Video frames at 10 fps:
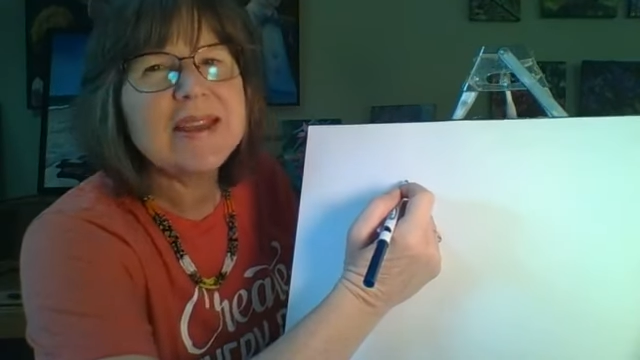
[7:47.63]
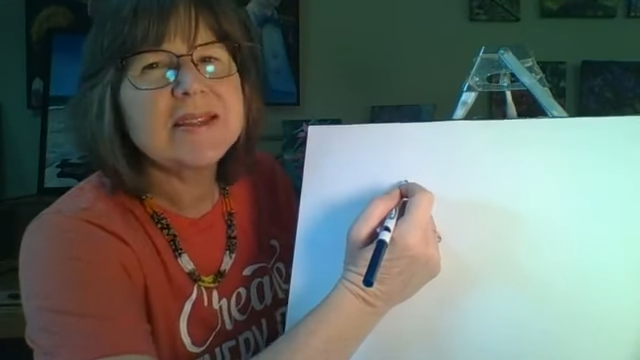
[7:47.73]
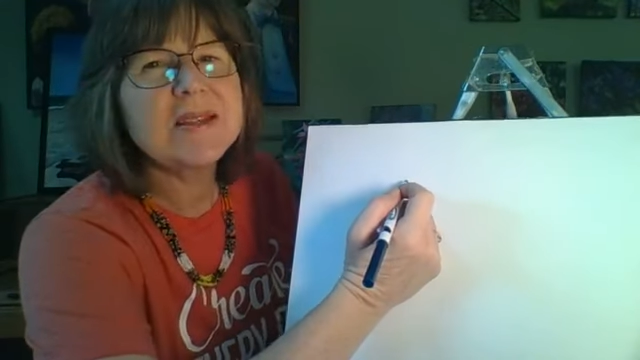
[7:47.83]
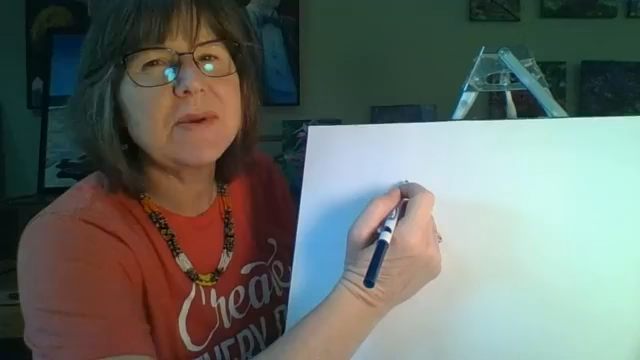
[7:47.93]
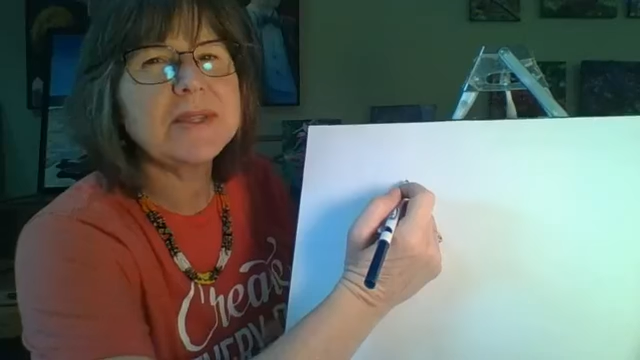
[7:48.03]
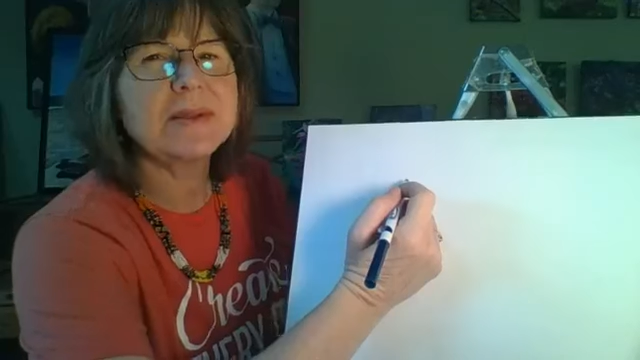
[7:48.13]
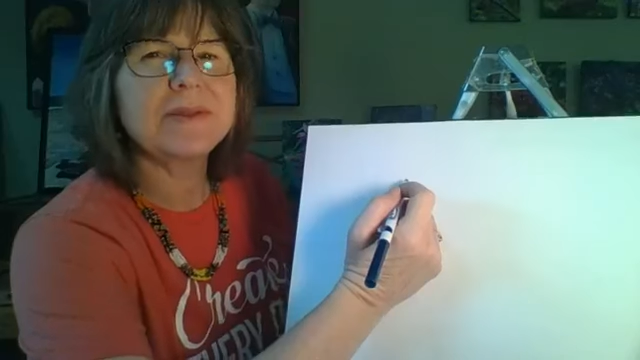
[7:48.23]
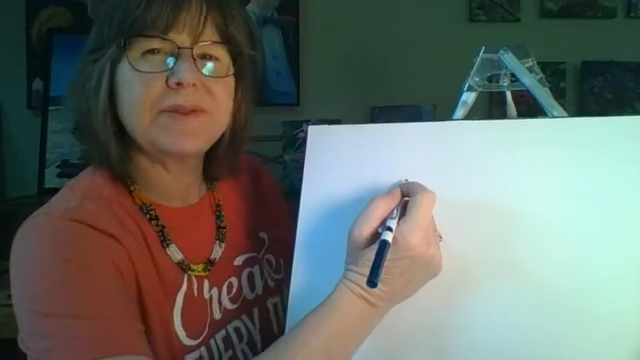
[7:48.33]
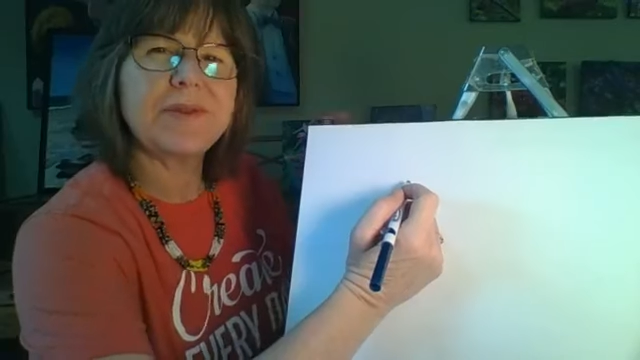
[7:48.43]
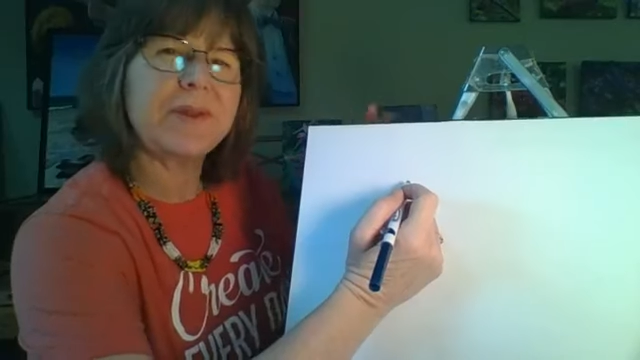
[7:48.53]
So it's a
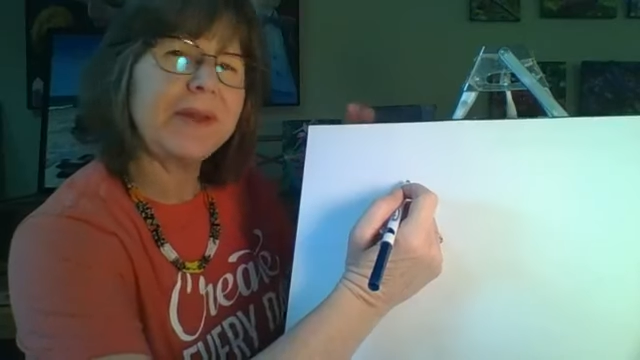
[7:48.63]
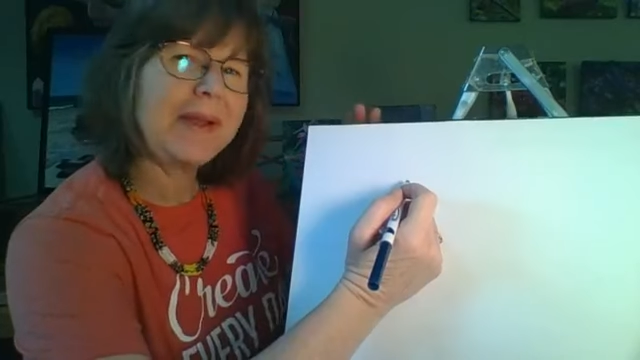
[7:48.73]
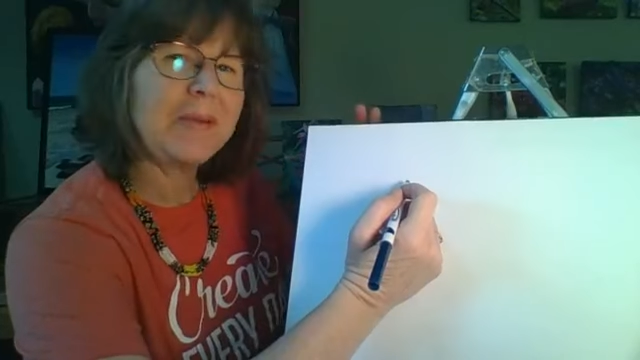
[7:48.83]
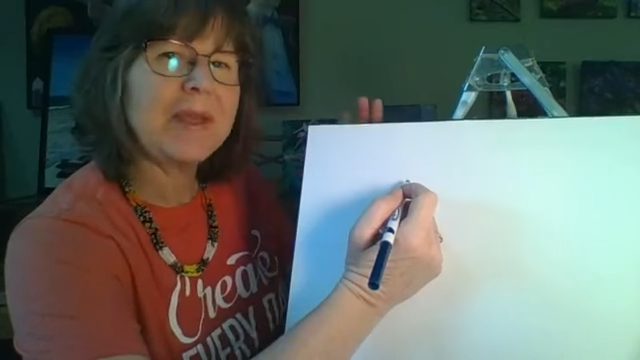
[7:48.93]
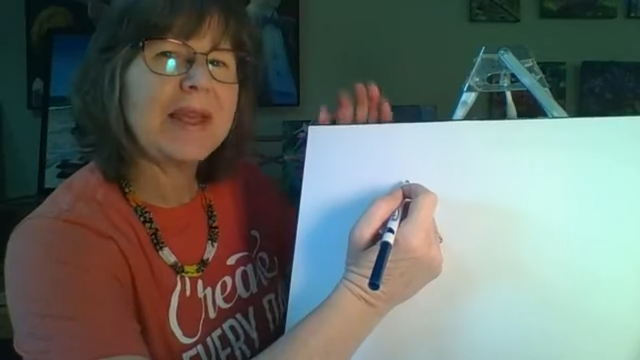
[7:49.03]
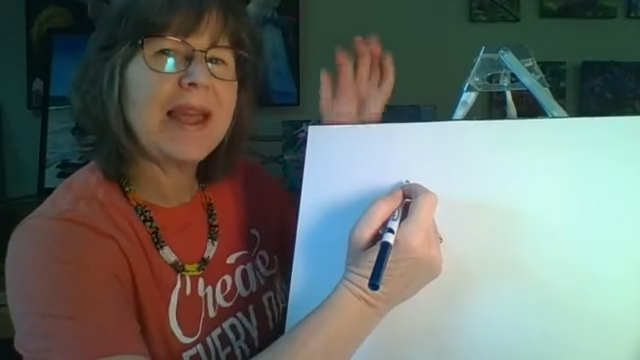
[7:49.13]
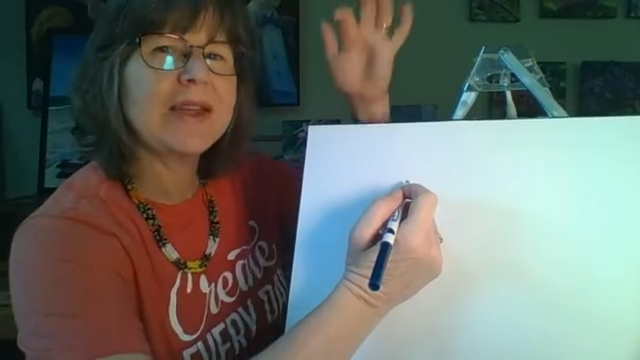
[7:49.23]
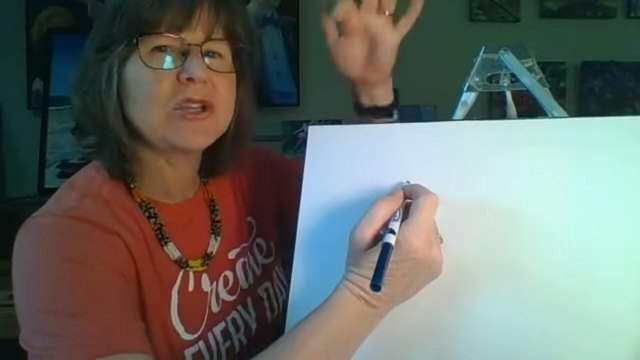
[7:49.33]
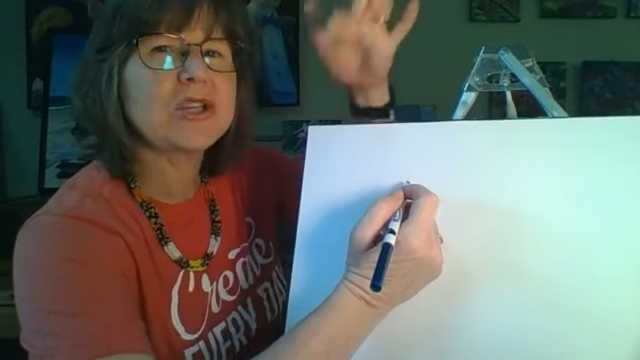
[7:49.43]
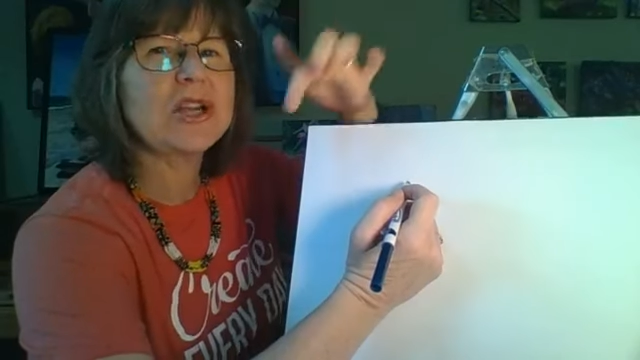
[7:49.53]
little, you
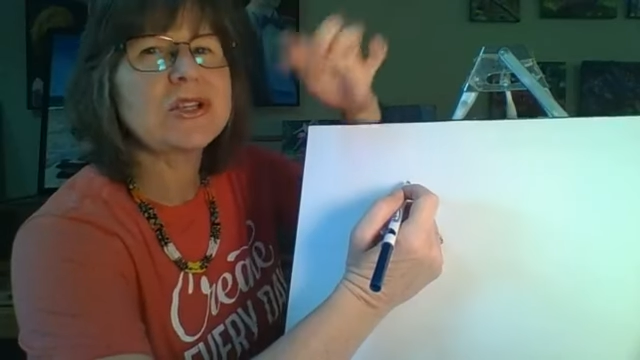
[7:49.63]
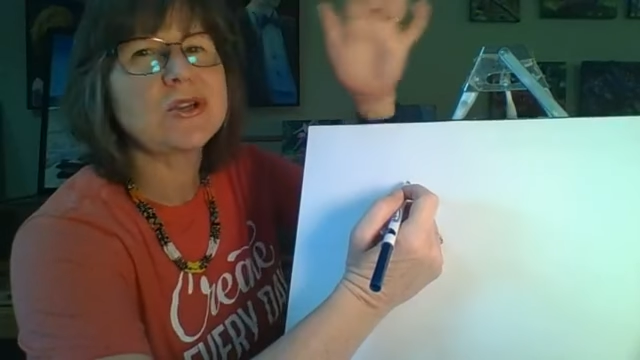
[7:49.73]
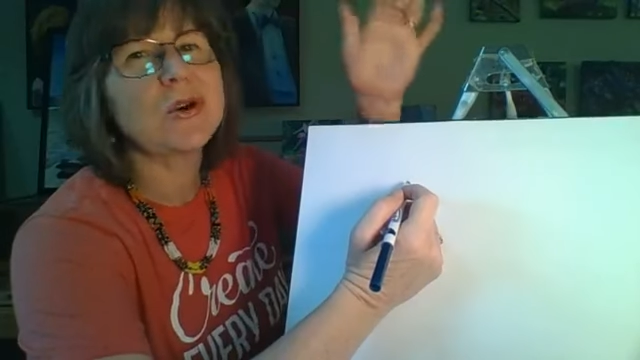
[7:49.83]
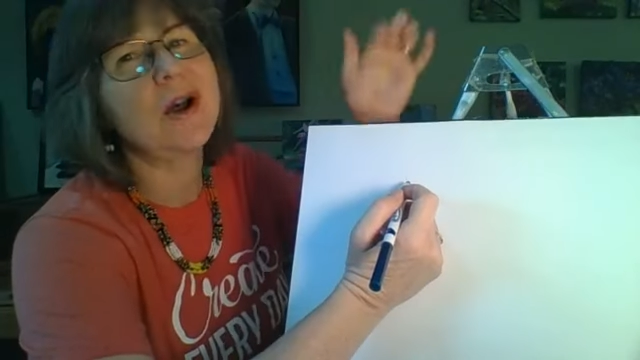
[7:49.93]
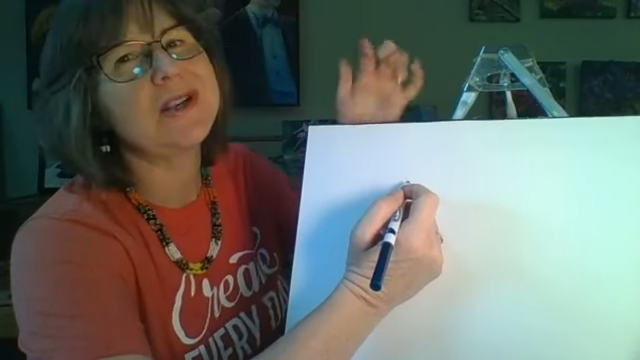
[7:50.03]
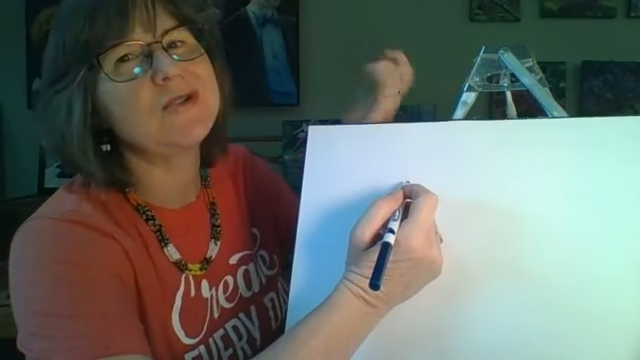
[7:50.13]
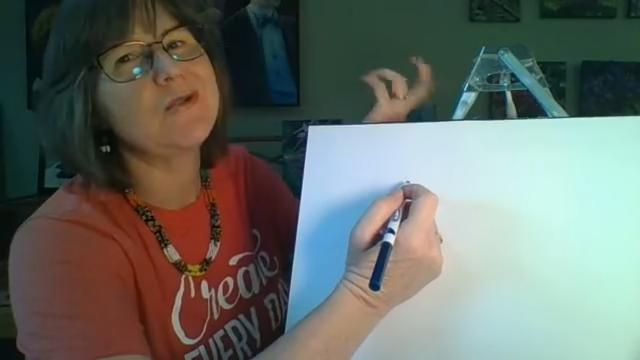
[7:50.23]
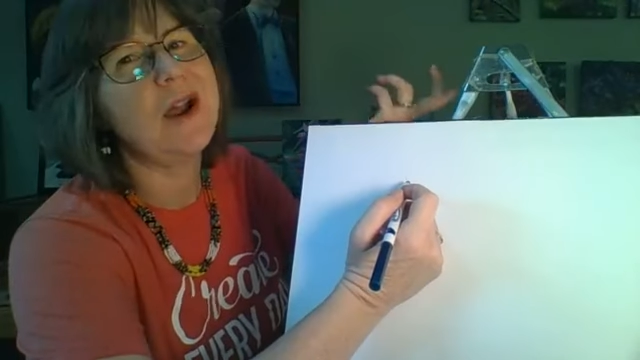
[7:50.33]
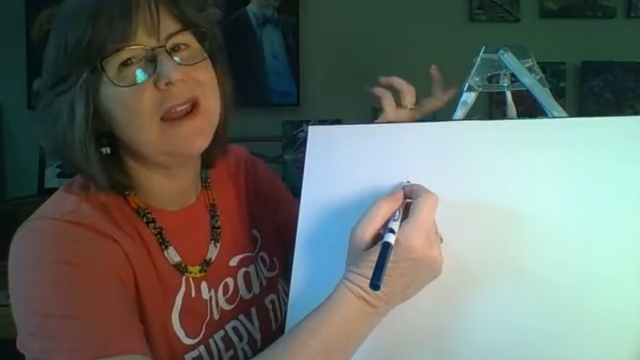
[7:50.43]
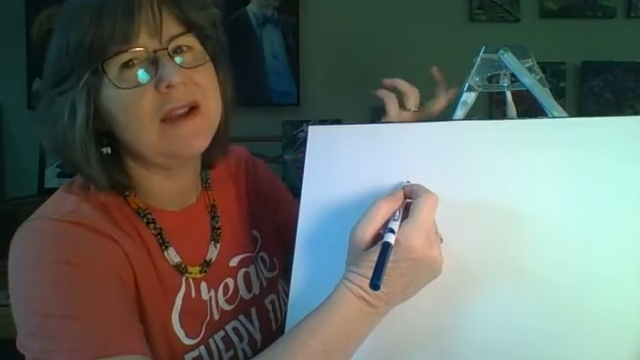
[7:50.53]
can't just draw a
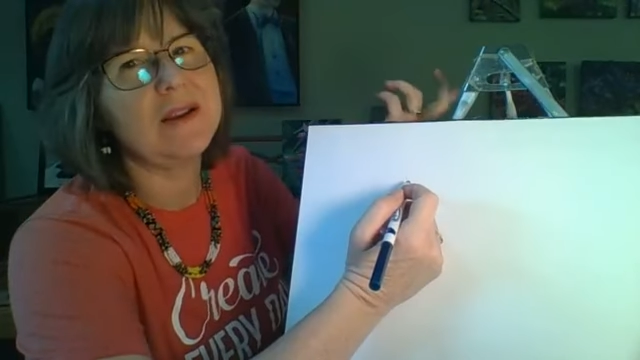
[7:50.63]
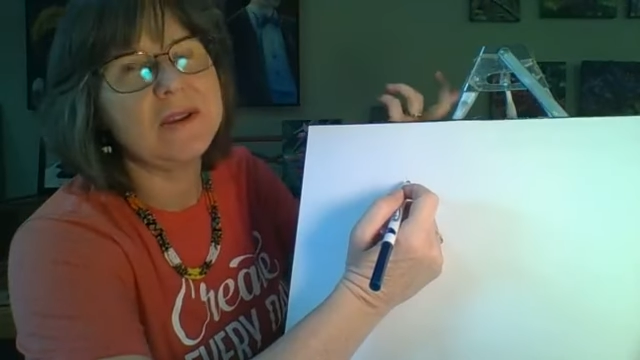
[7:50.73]
triangle.